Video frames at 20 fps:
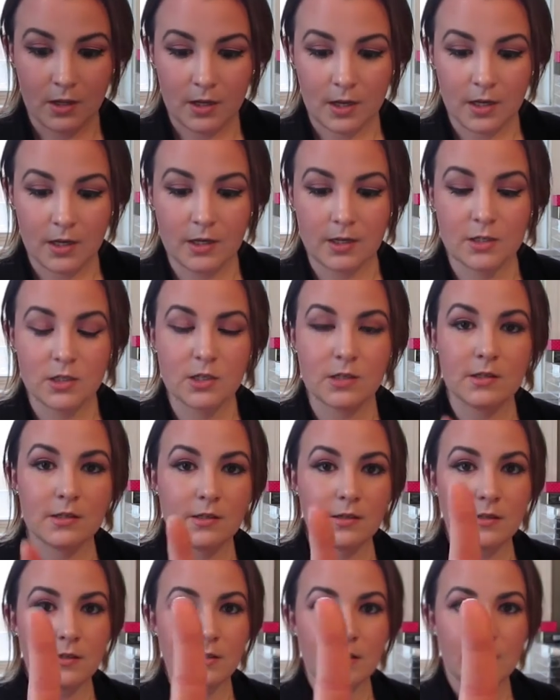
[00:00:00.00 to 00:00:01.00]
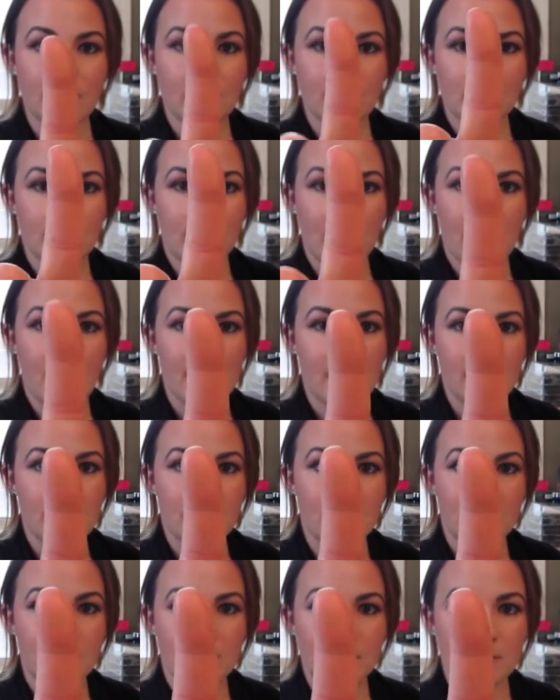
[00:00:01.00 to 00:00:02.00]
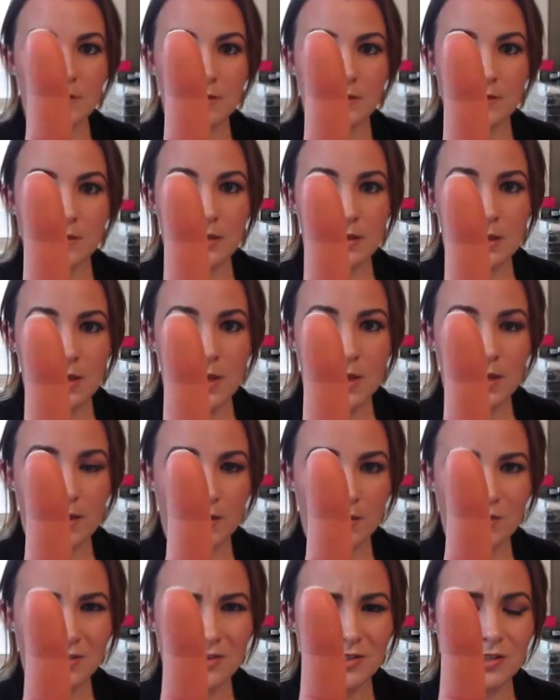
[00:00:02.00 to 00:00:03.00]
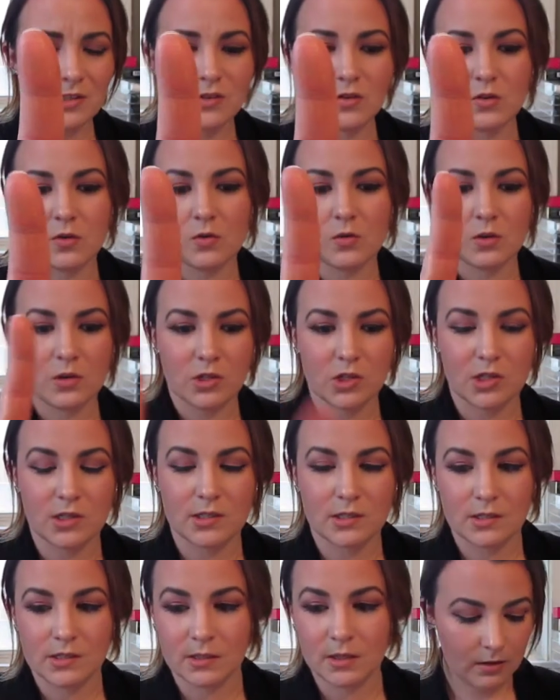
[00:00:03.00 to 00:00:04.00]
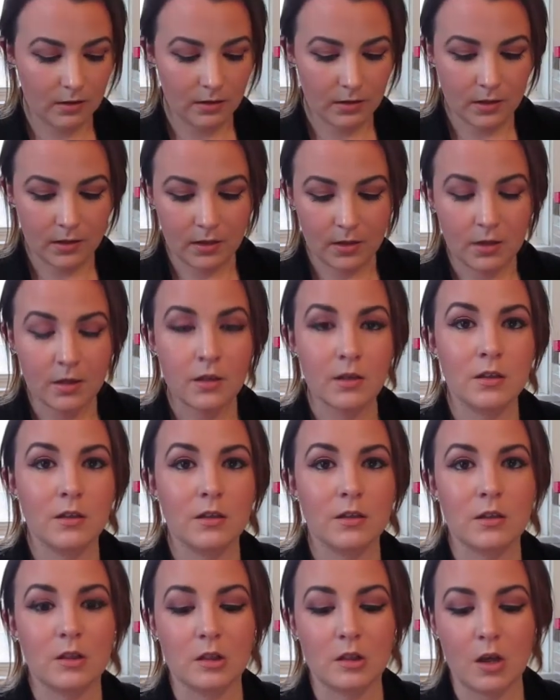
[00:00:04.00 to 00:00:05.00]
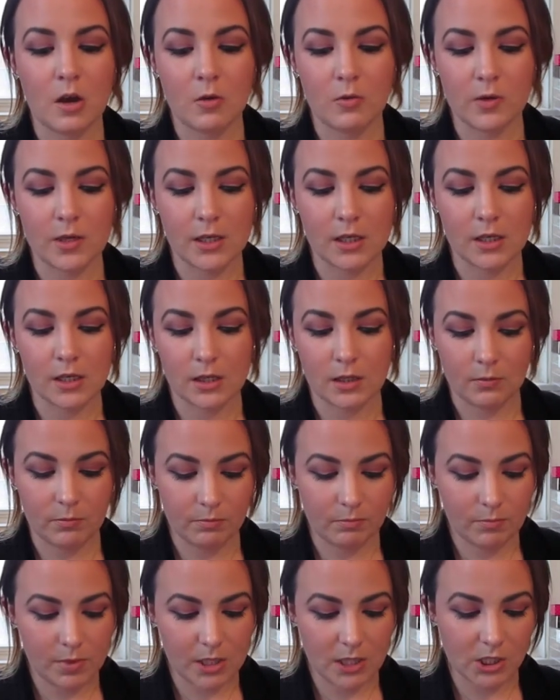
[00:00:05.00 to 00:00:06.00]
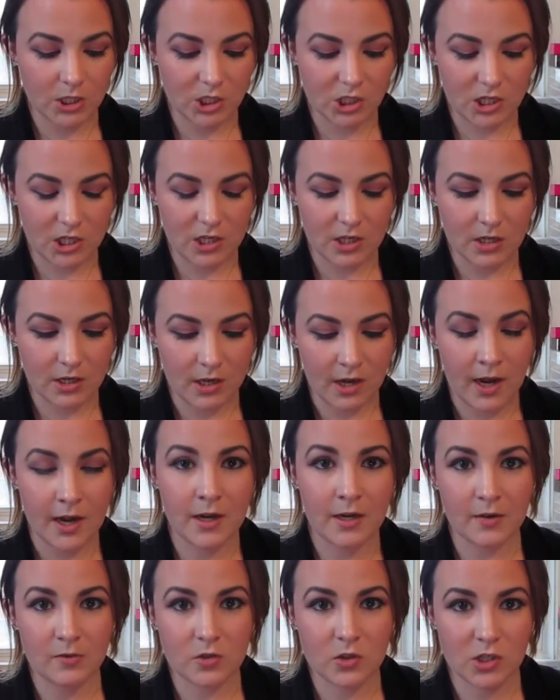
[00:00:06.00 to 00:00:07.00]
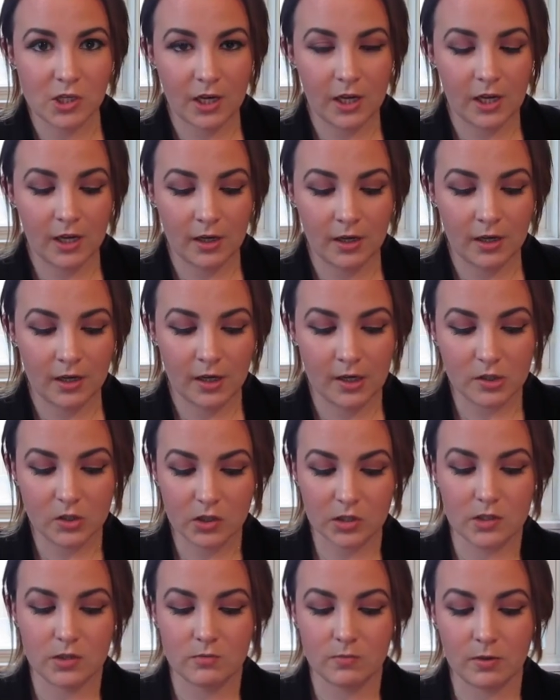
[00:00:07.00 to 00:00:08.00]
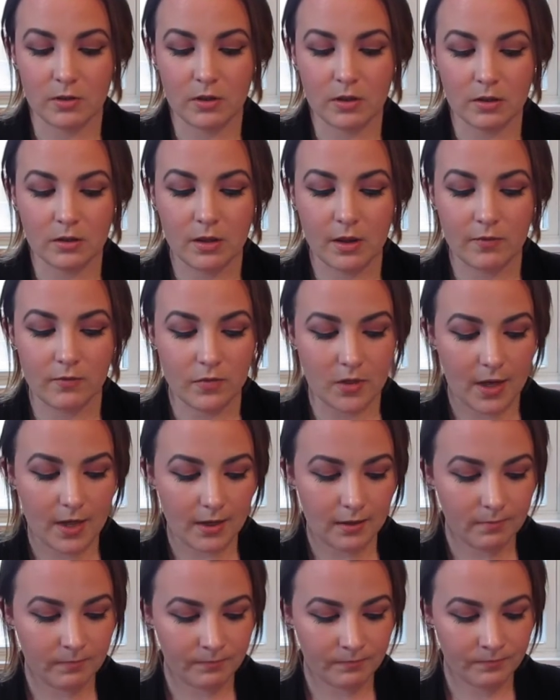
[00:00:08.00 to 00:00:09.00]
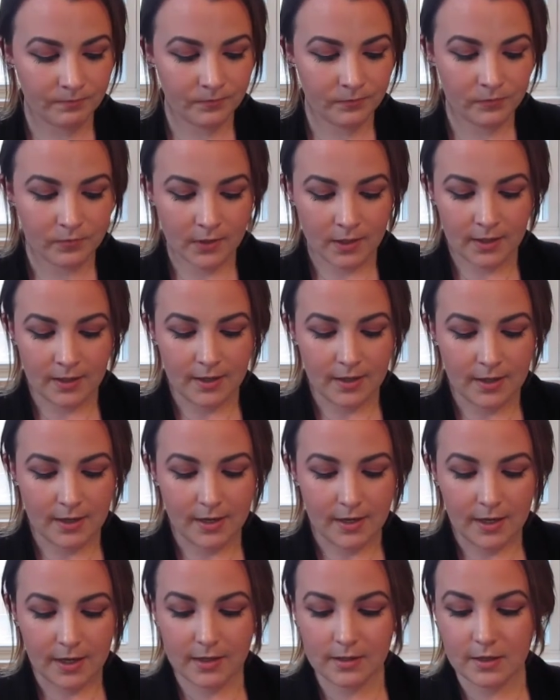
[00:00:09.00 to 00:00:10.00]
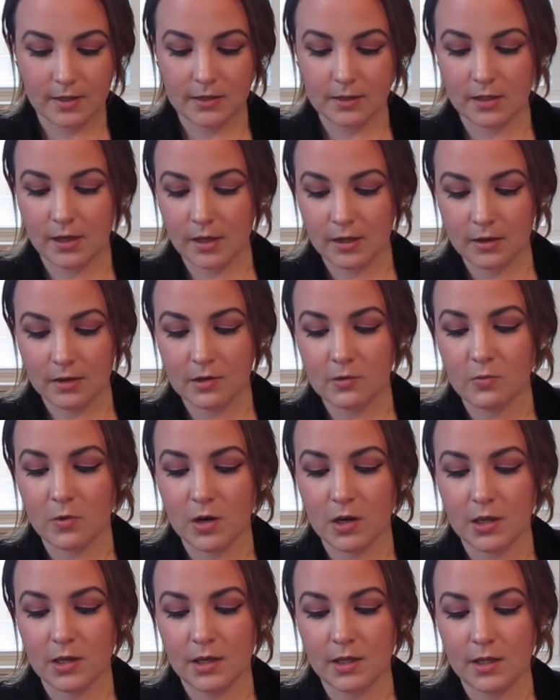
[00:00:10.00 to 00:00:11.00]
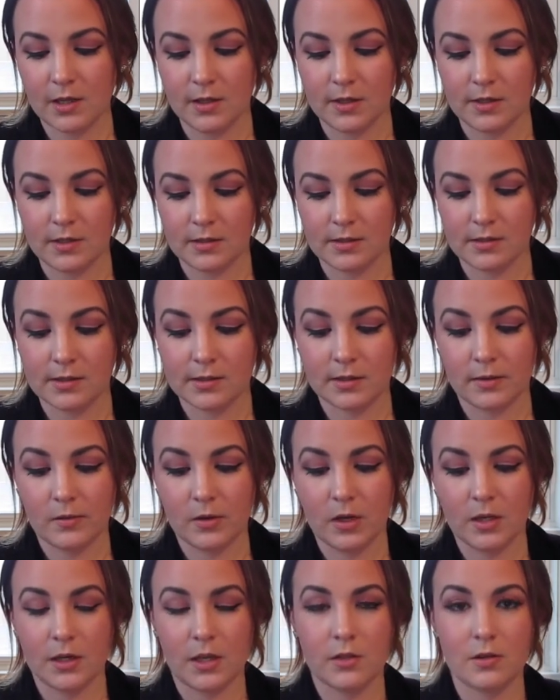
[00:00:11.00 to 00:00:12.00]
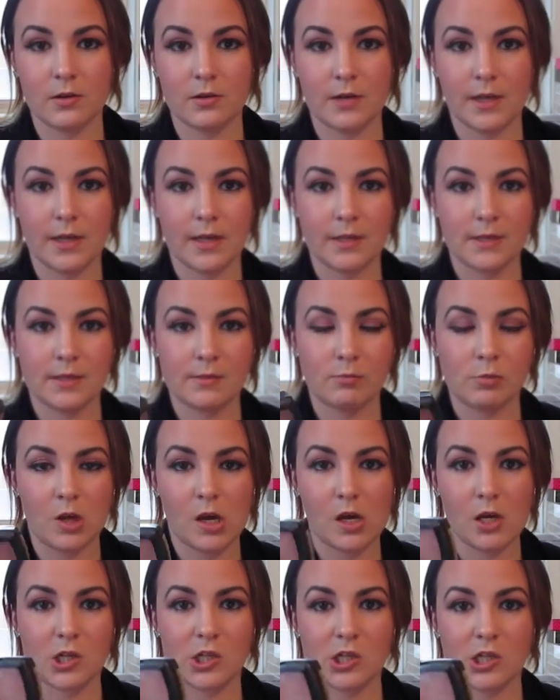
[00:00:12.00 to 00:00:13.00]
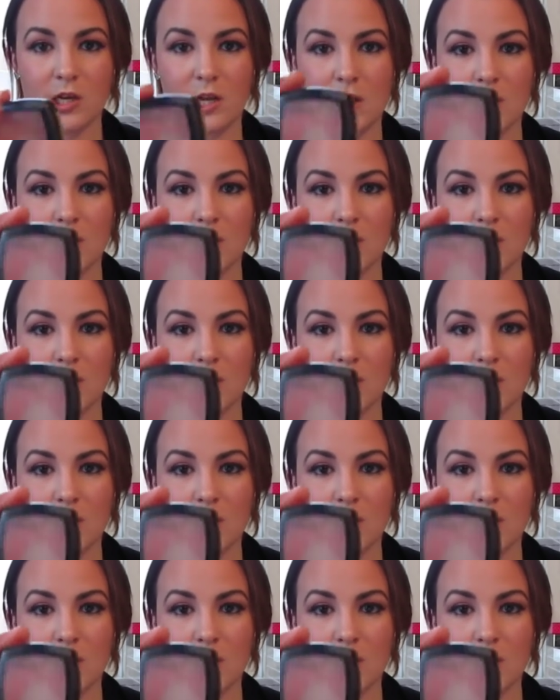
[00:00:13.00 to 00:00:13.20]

And it just looks like that, if you can see that. It's just a gorgeous, glowy, peachy kind of shade, and I just really love that. And then the other one is another NYX blush,